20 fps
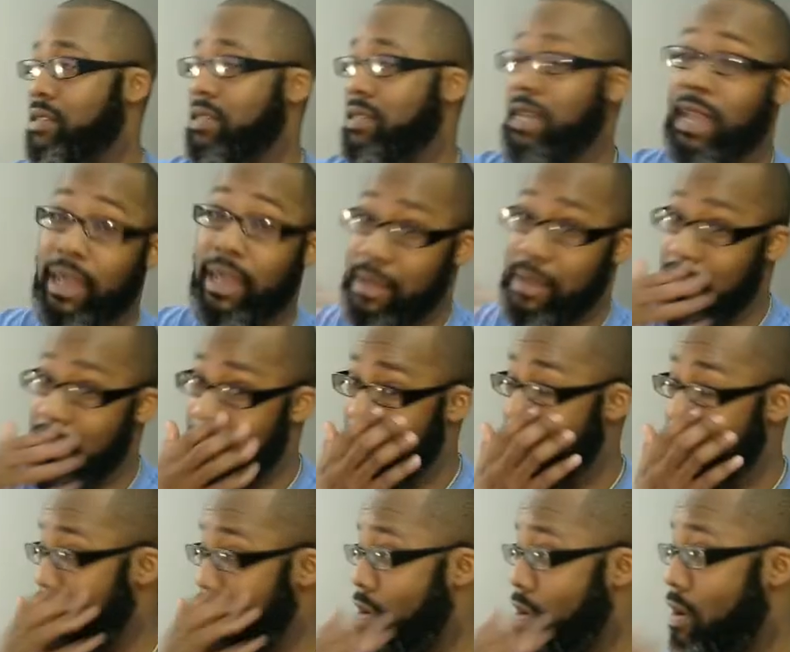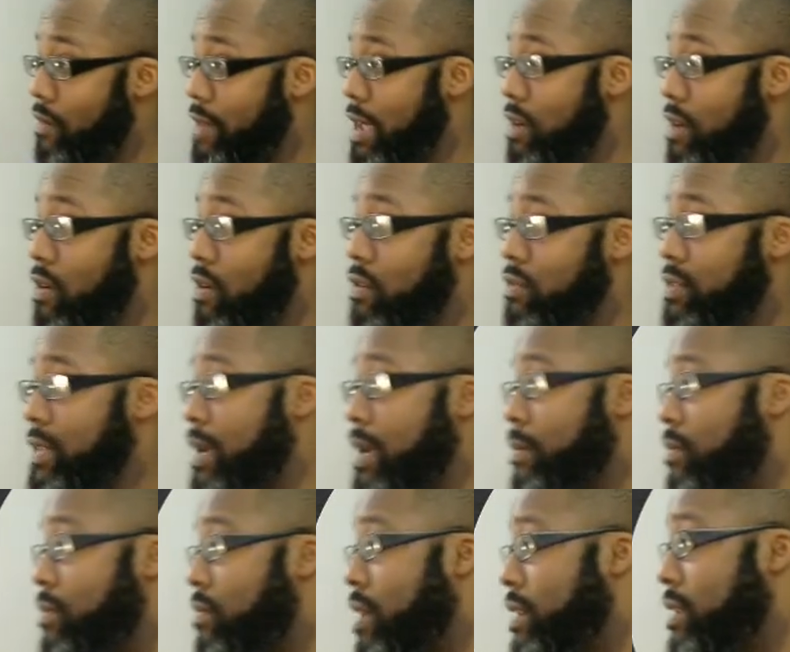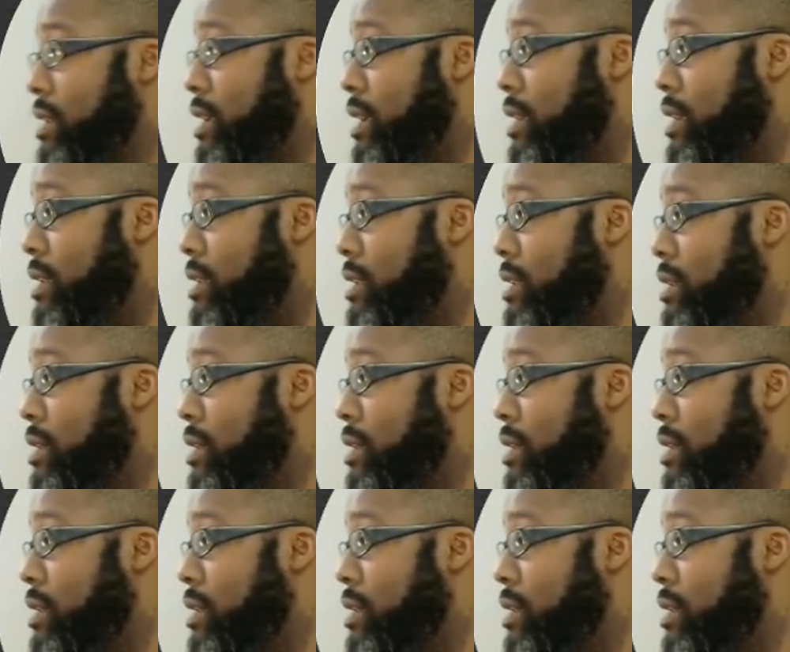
see I took off that whole sample right there.